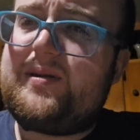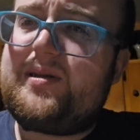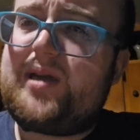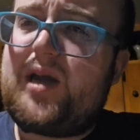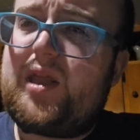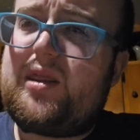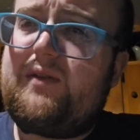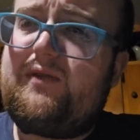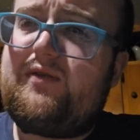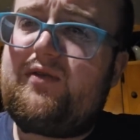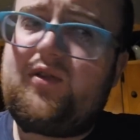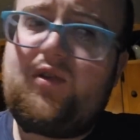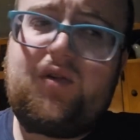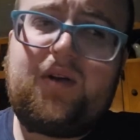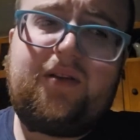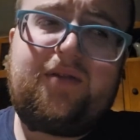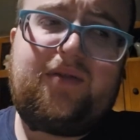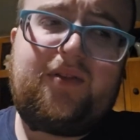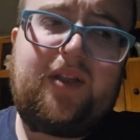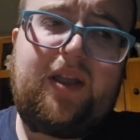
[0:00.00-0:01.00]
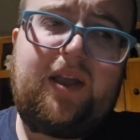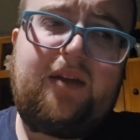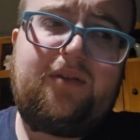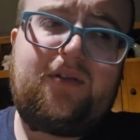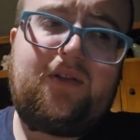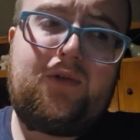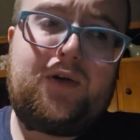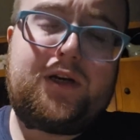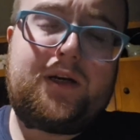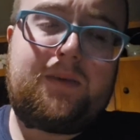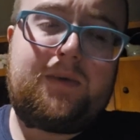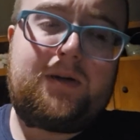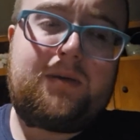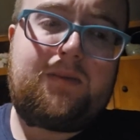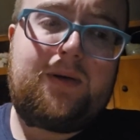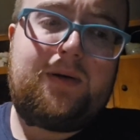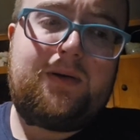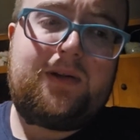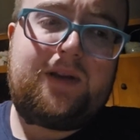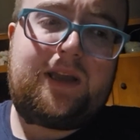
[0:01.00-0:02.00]
It's got the fruity flavor, which I'm
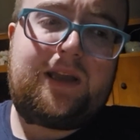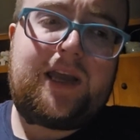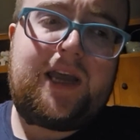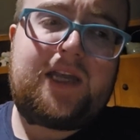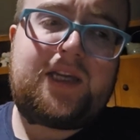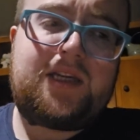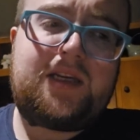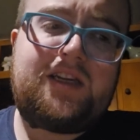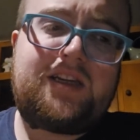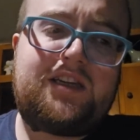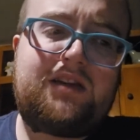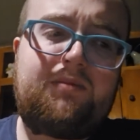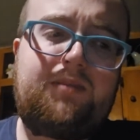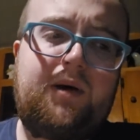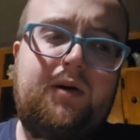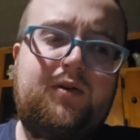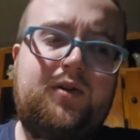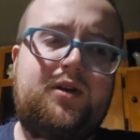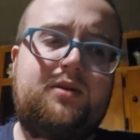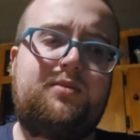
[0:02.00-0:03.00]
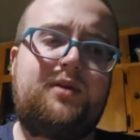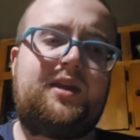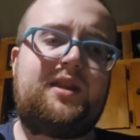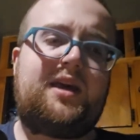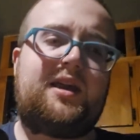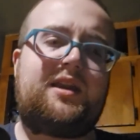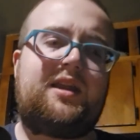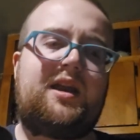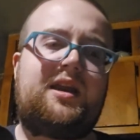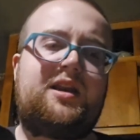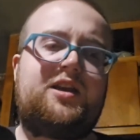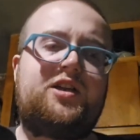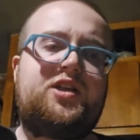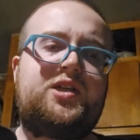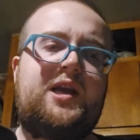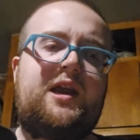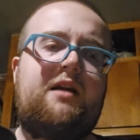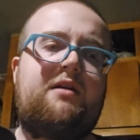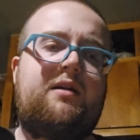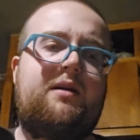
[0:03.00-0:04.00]
guessing is supposed to be that kind
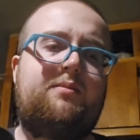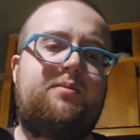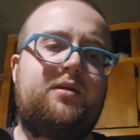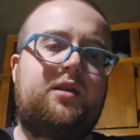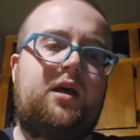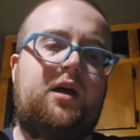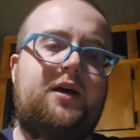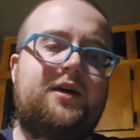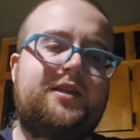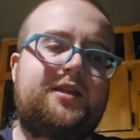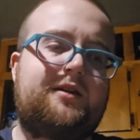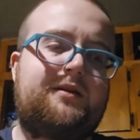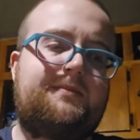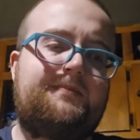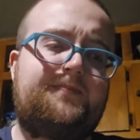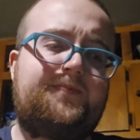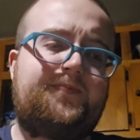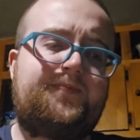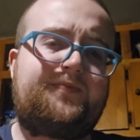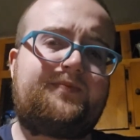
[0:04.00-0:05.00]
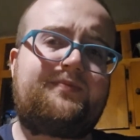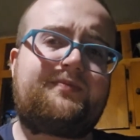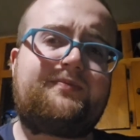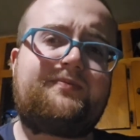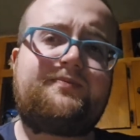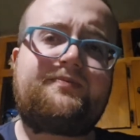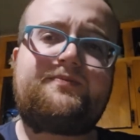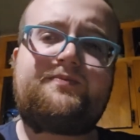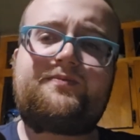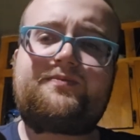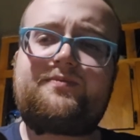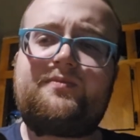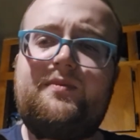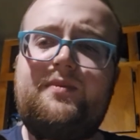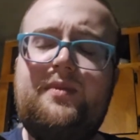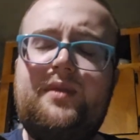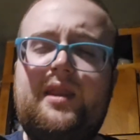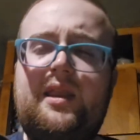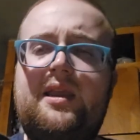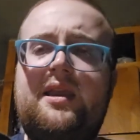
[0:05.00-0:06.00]
of cherry blossom.
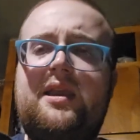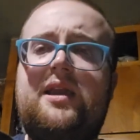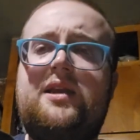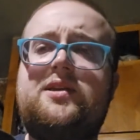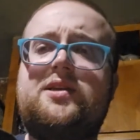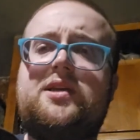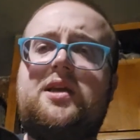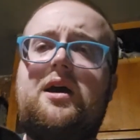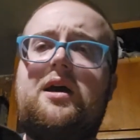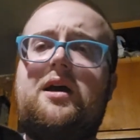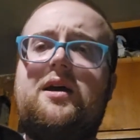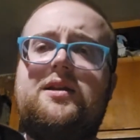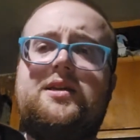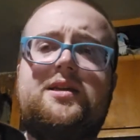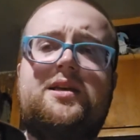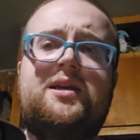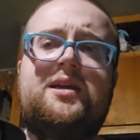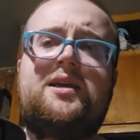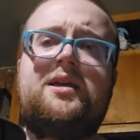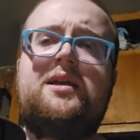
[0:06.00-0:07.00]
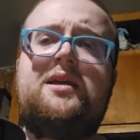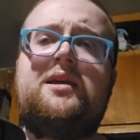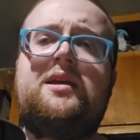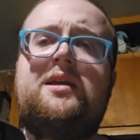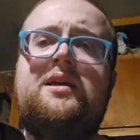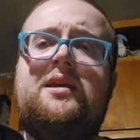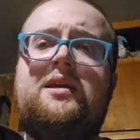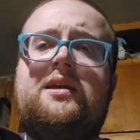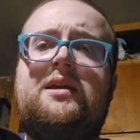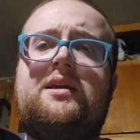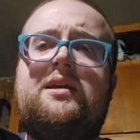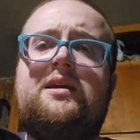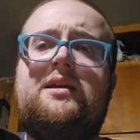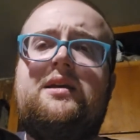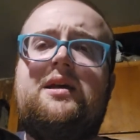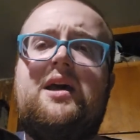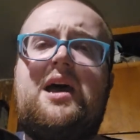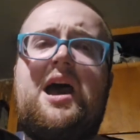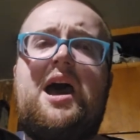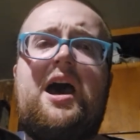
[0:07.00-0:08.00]
It's got,
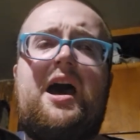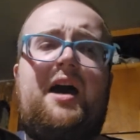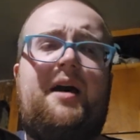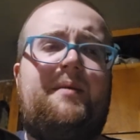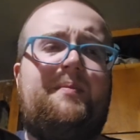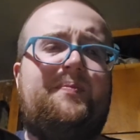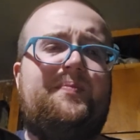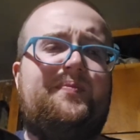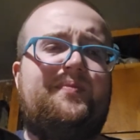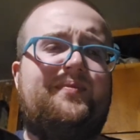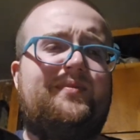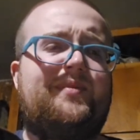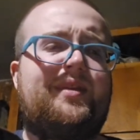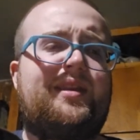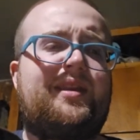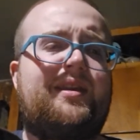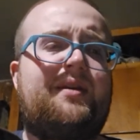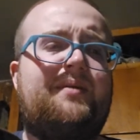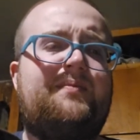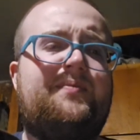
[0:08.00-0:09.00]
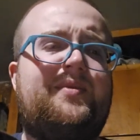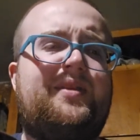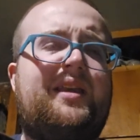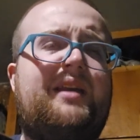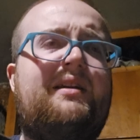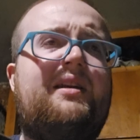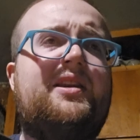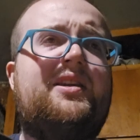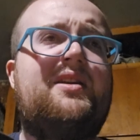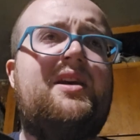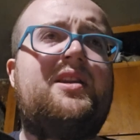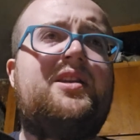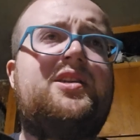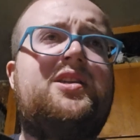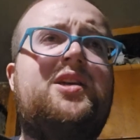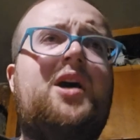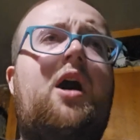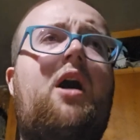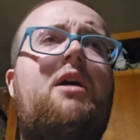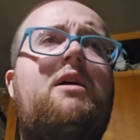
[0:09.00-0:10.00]

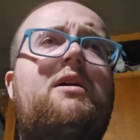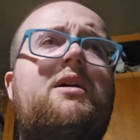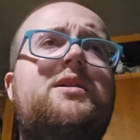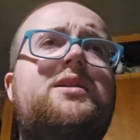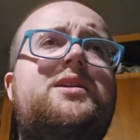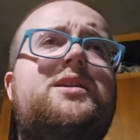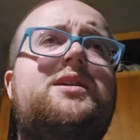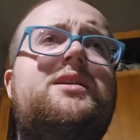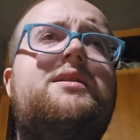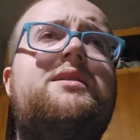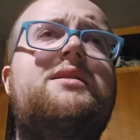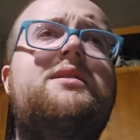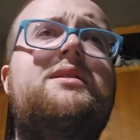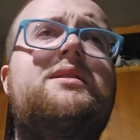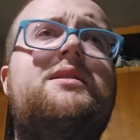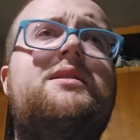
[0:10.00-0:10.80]
it's tart.